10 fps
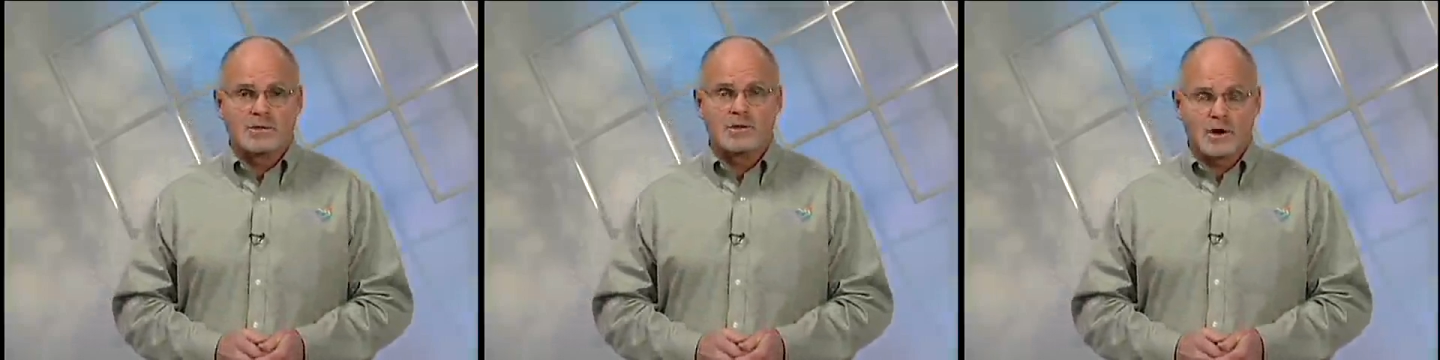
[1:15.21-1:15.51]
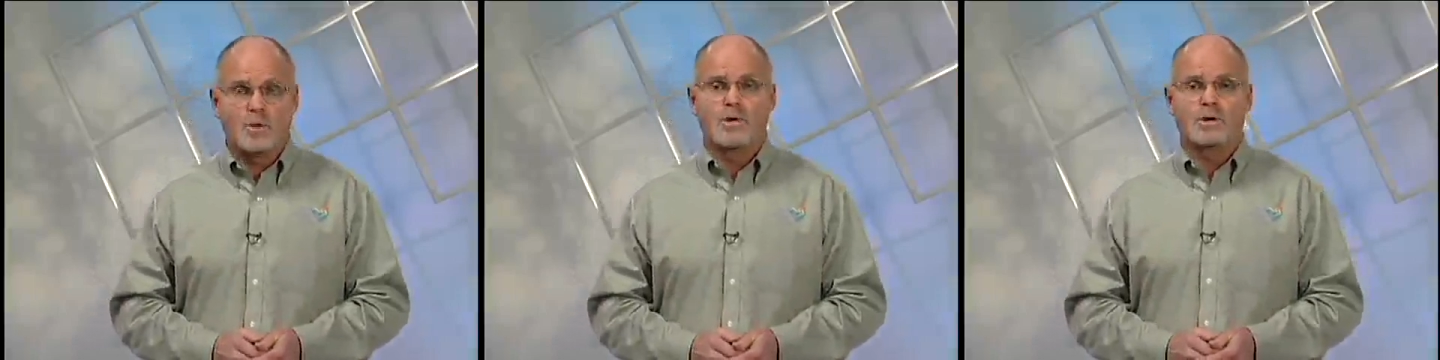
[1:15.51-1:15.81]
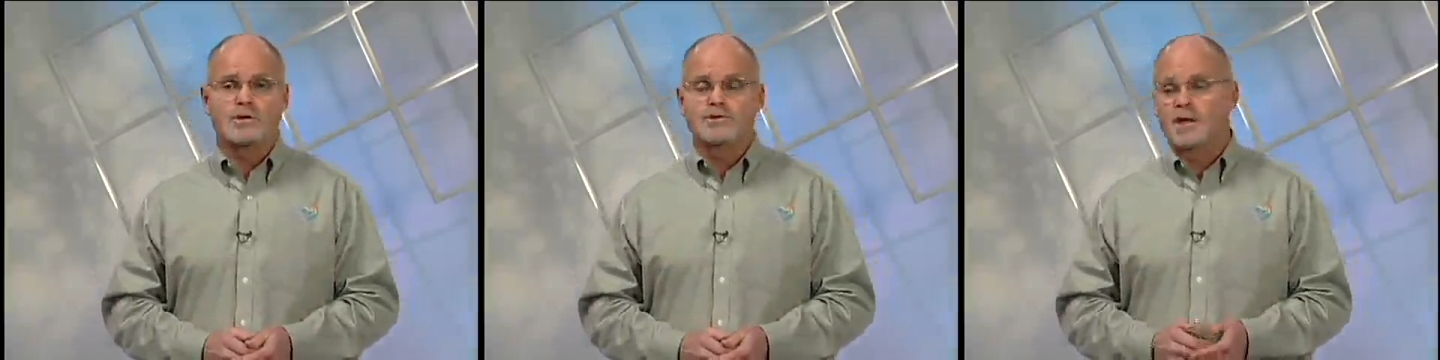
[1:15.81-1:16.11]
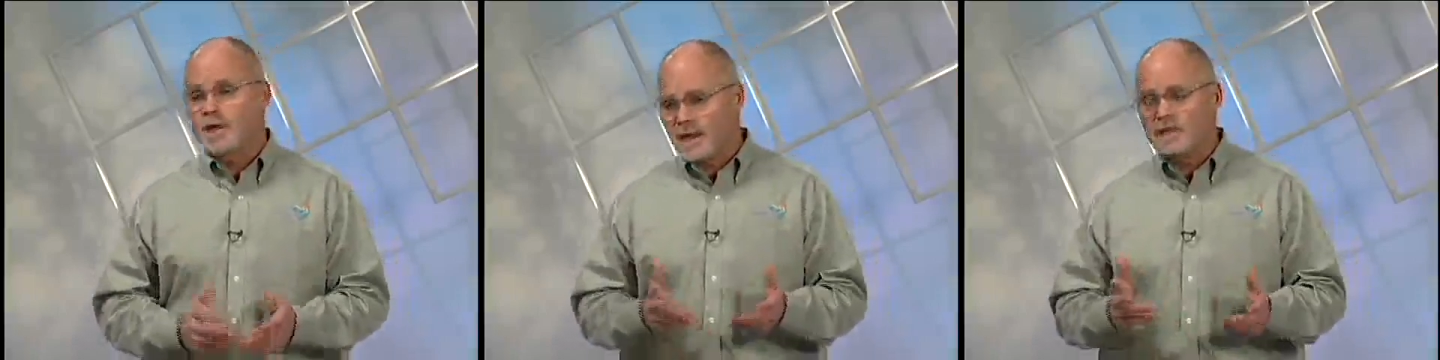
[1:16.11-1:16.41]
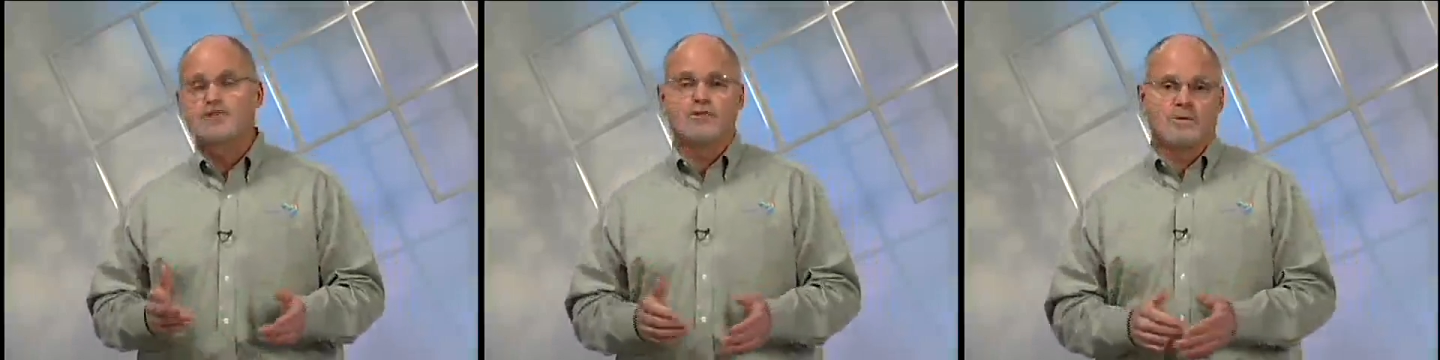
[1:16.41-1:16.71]
coworkers, and
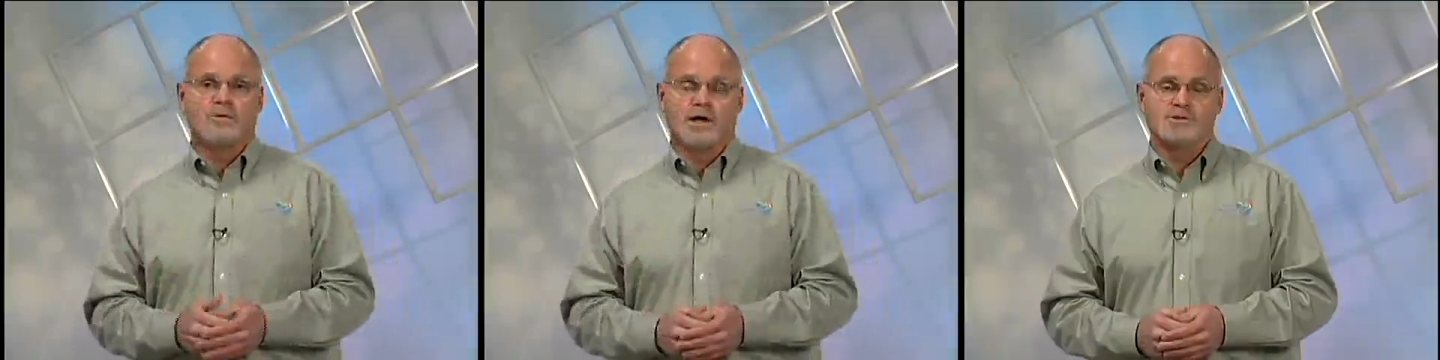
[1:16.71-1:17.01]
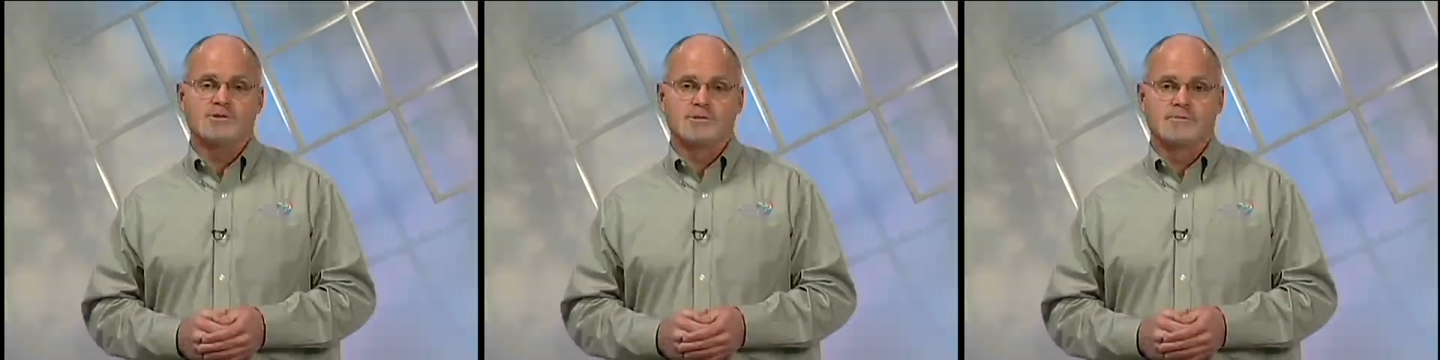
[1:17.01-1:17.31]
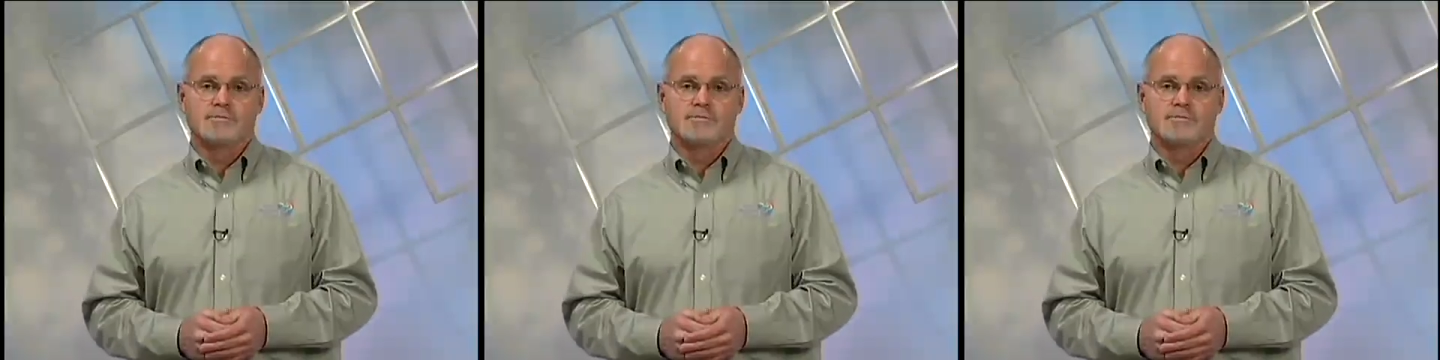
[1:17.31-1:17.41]
supervisors.